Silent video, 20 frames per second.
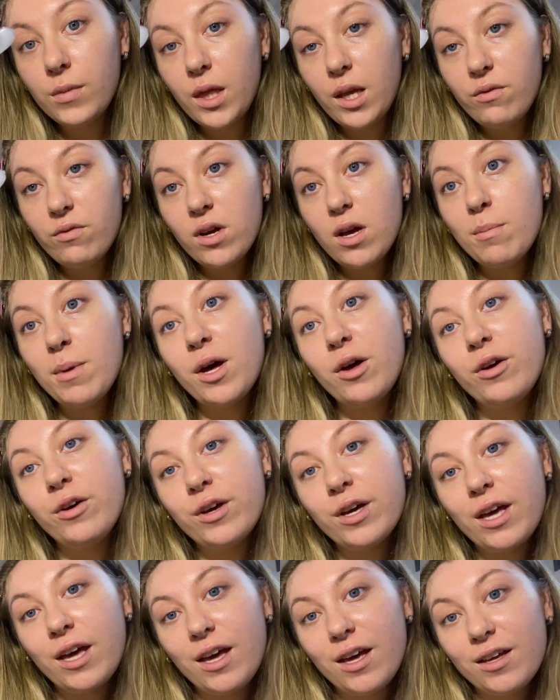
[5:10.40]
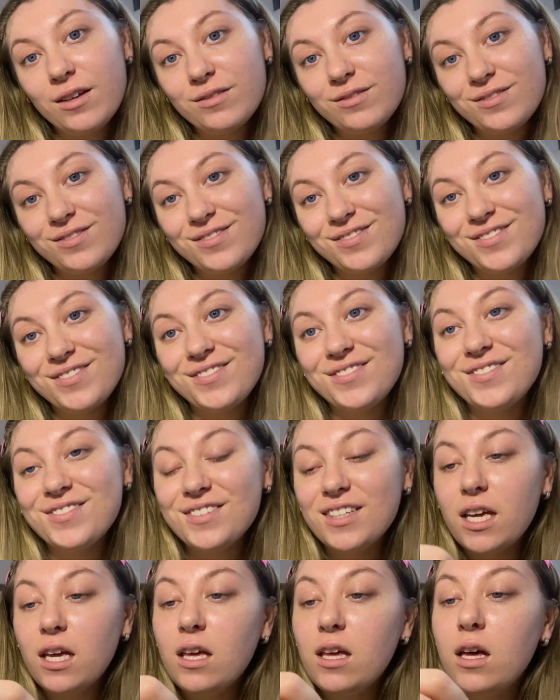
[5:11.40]
They've come out okay.
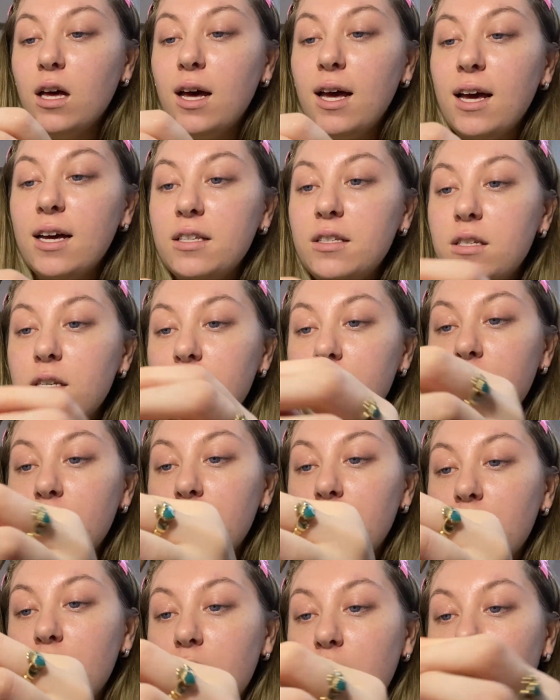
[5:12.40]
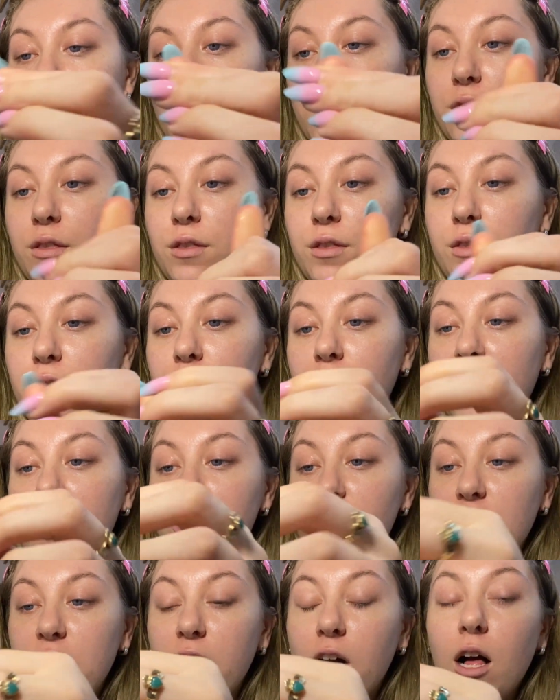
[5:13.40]
I had to
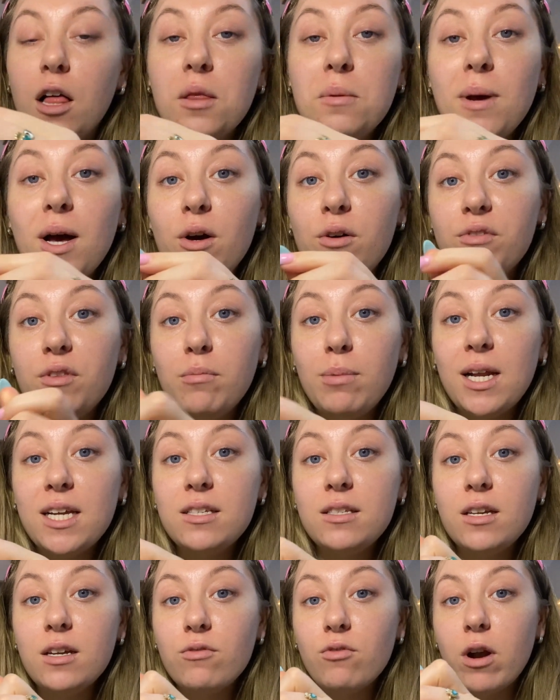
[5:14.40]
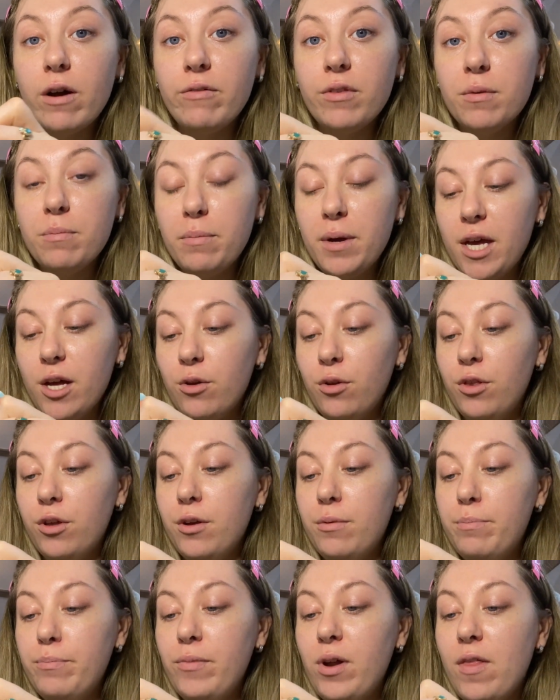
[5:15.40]
actually cut them out of the plastic rather than peel
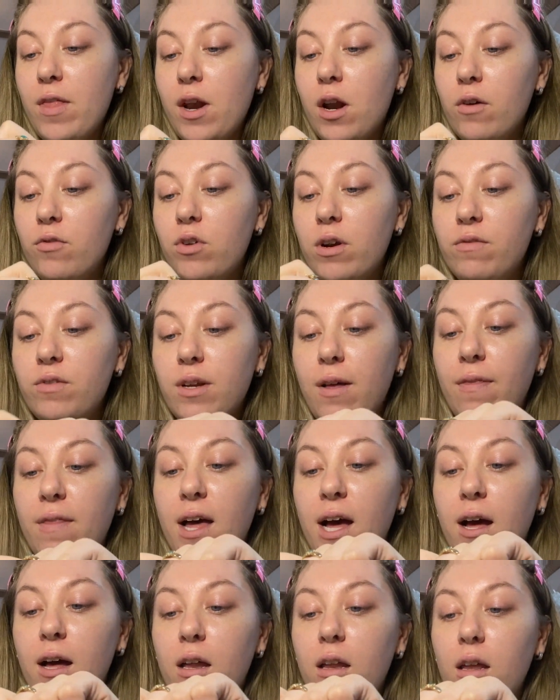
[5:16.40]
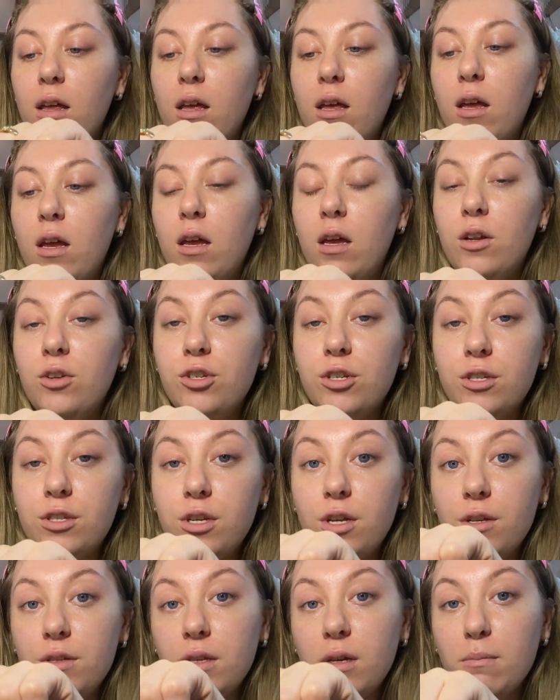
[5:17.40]
them, and then after I've done that, just
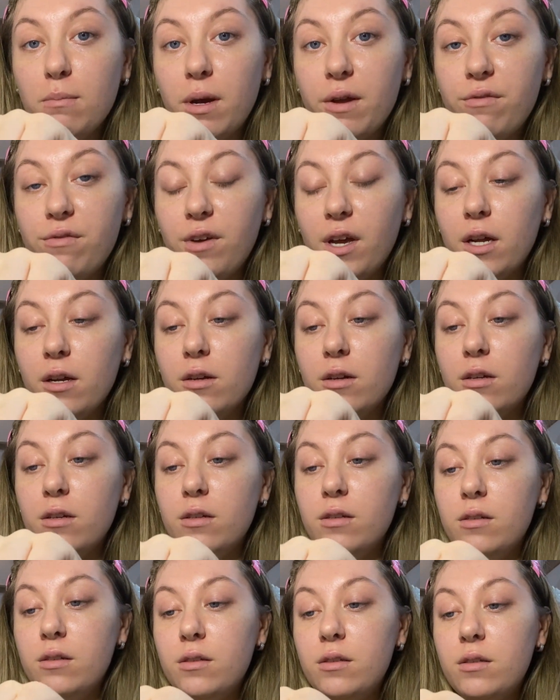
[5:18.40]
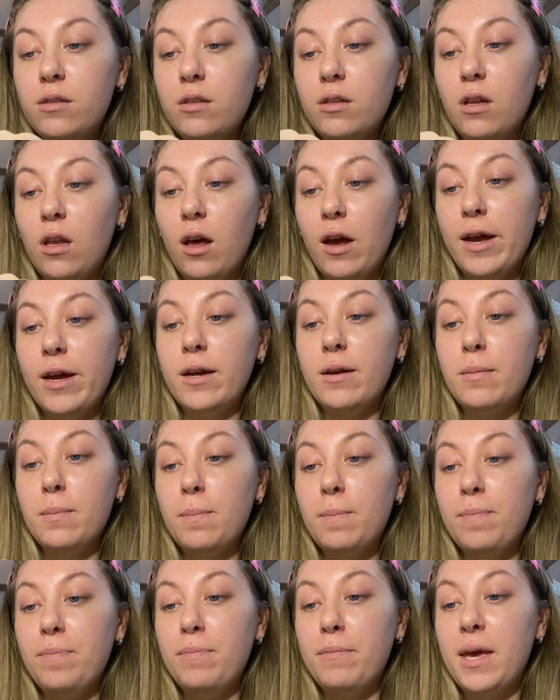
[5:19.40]
using my fingers to like
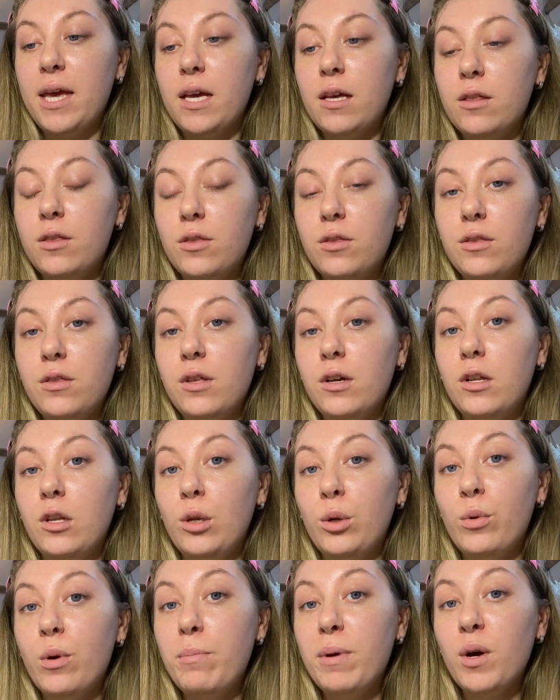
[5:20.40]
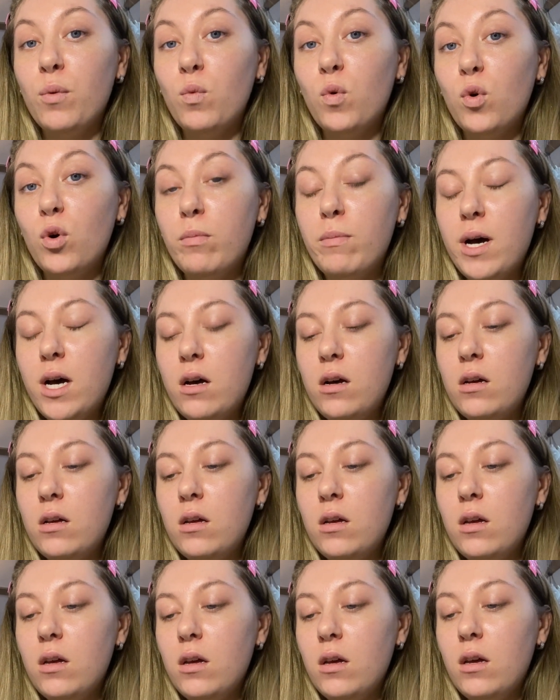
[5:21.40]
make the glue a bit warmer,
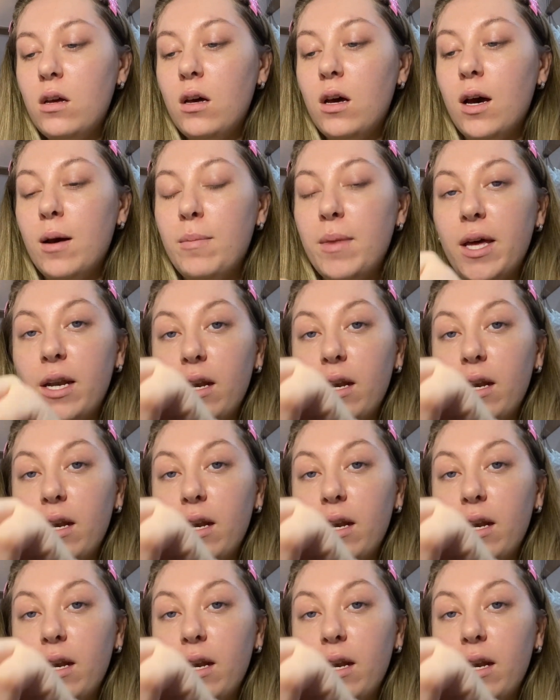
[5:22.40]
and then